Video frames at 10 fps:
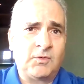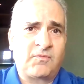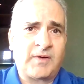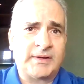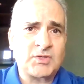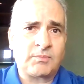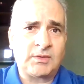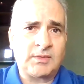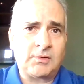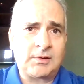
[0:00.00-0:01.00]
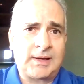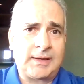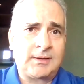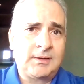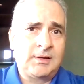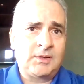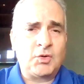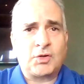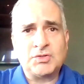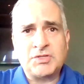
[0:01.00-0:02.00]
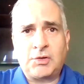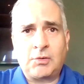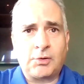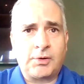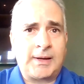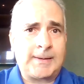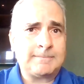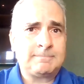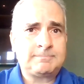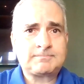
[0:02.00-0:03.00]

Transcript: you find something that you like, you continue learning,